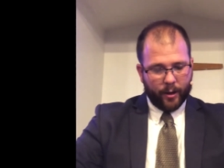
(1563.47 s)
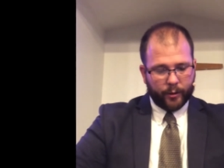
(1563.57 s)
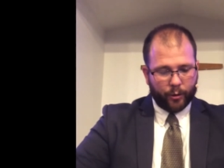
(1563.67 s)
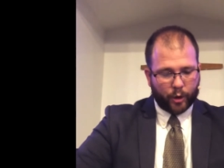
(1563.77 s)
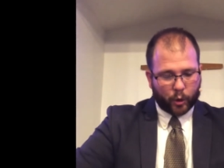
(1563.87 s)

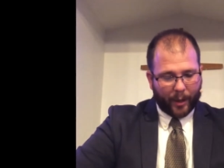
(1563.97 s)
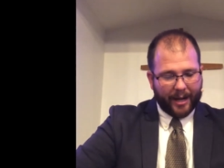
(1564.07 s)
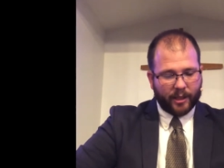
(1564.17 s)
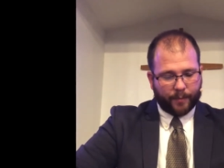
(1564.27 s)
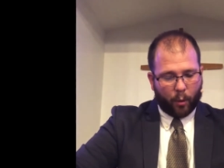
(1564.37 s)
to
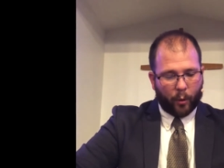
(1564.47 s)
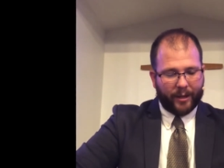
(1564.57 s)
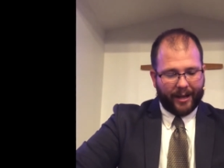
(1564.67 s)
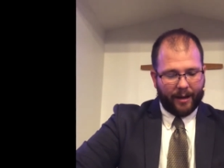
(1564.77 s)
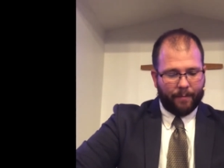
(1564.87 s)

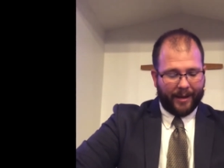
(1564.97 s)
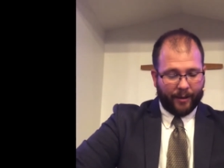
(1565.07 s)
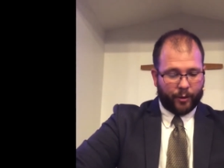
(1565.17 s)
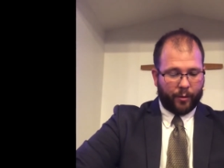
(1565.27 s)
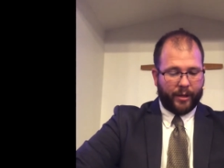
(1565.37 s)
transport him
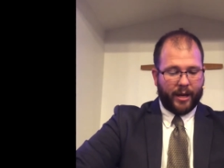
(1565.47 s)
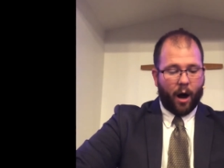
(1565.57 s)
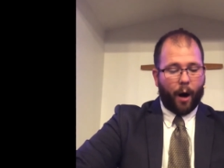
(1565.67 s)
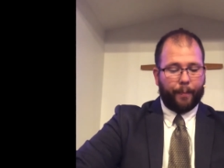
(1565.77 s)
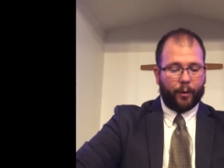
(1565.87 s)
into the
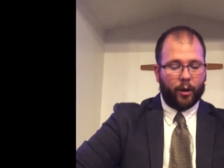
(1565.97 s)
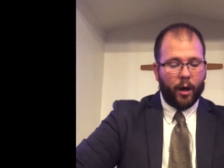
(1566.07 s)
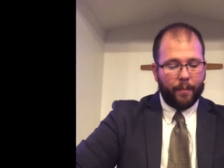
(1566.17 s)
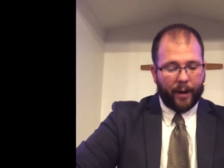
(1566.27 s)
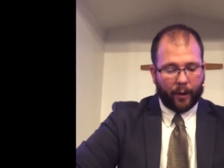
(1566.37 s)

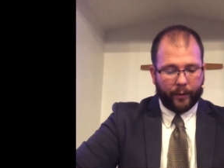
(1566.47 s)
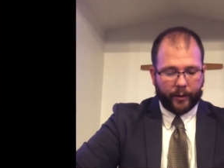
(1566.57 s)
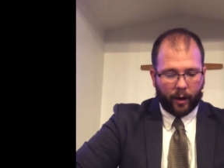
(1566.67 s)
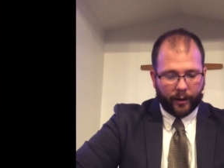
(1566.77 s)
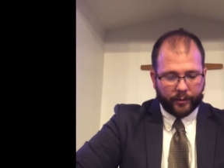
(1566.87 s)
upper
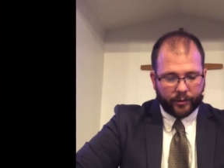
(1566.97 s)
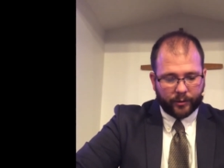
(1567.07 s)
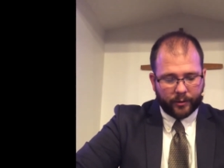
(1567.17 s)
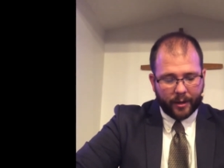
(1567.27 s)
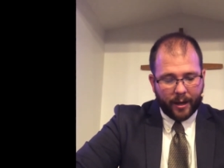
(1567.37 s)

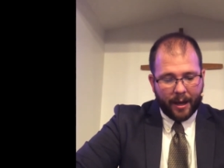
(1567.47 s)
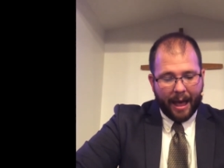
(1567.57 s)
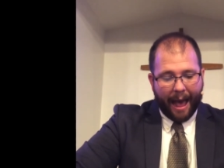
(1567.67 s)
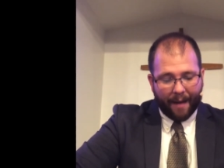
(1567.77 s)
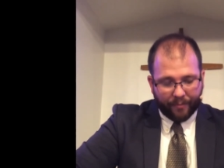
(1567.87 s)
paradise
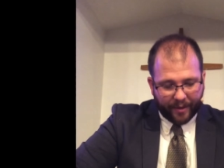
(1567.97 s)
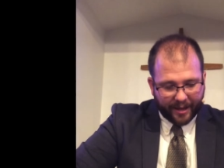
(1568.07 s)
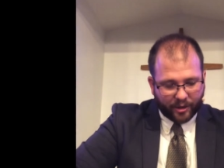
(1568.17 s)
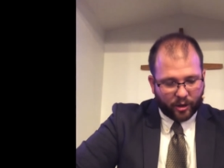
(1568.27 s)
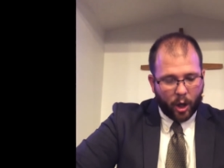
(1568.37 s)
and
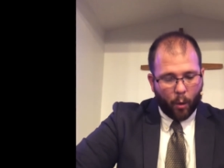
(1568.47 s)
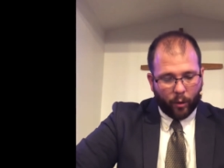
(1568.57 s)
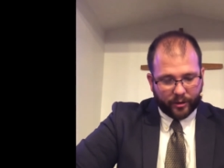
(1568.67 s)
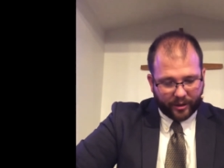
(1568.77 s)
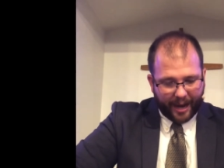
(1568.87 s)
this
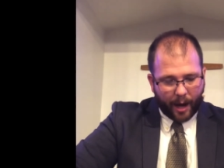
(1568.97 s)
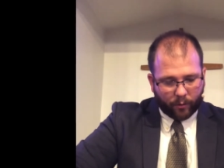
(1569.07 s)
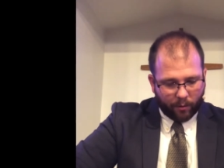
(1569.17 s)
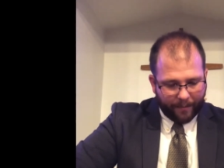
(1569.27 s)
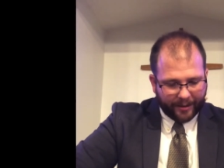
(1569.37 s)
was
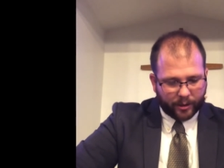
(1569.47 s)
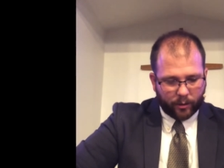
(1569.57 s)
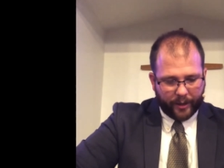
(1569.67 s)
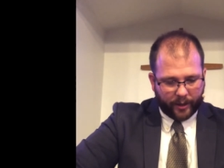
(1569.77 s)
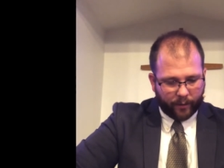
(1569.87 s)

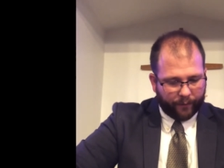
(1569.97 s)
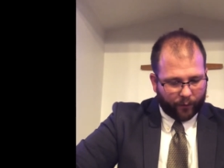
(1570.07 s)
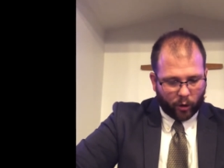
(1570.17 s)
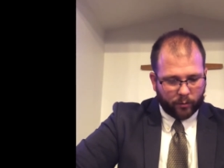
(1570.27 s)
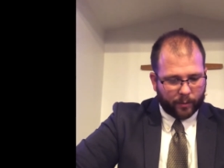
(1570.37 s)
sacramentally
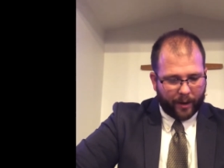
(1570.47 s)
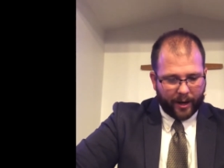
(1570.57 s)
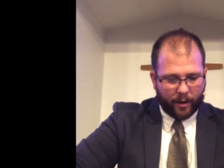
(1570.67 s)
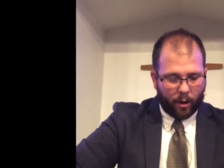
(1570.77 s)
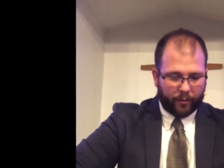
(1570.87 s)
confirmed by
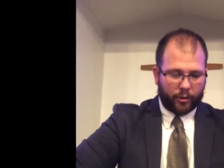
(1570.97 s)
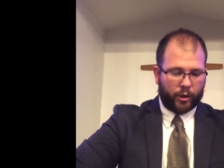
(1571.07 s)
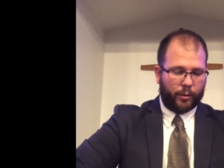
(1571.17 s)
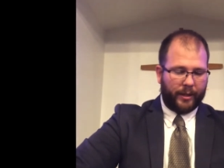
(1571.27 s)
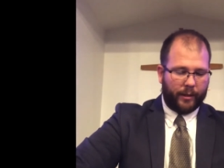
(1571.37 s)
another
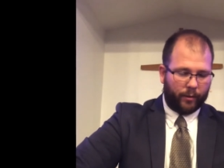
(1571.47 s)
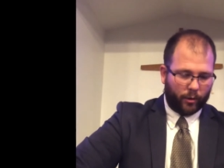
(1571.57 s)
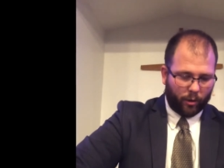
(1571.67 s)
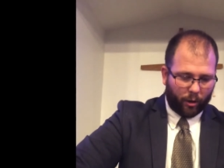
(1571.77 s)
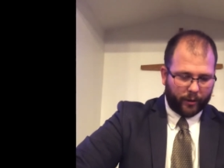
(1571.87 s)
tree in the
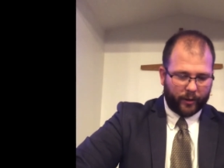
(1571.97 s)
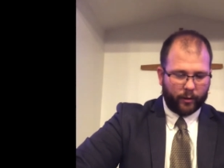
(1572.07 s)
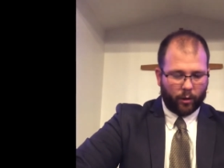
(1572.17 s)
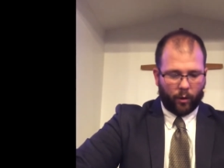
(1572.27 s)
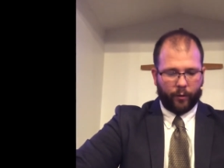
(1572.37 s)
garden
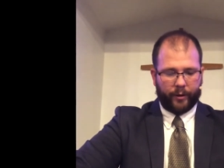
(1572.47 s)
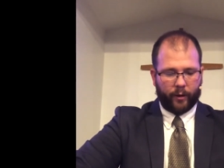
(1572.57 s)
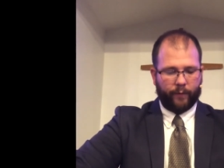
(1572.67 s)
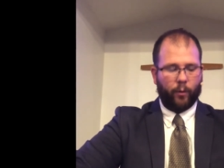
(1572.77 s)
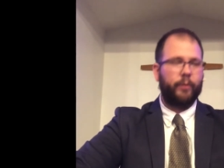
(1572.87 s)
called,
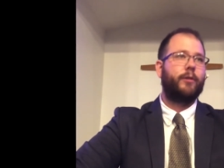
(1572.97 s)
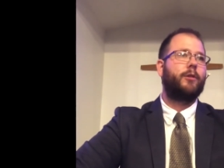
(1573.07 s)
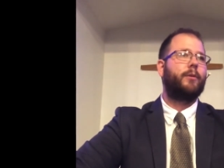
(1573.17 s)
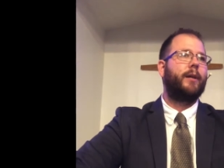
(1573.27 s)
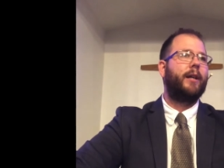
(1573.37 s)
therefore, the
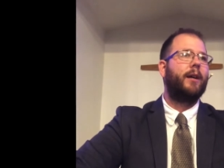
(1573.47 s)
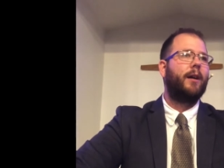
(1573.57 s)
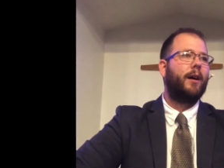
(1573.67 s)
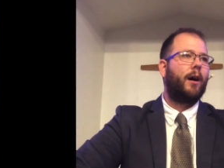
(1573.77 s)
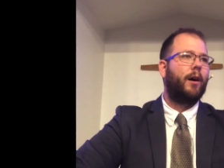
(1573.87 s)
tree
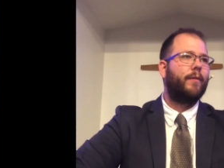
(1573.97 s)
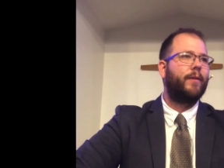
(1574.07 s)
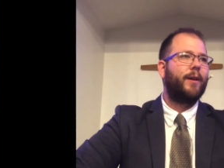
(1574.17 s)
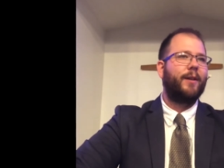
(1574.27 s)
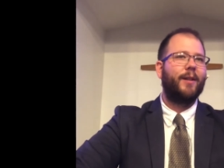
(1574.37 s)
of
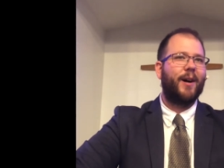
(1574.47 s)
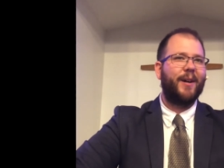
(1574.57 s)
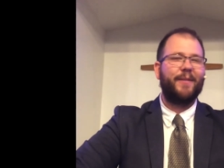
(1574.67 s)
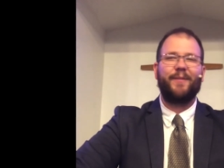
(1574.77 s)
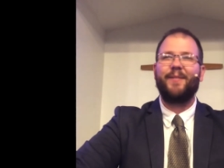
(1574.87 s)

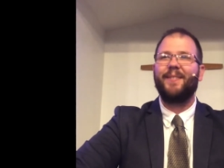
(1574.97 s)
life.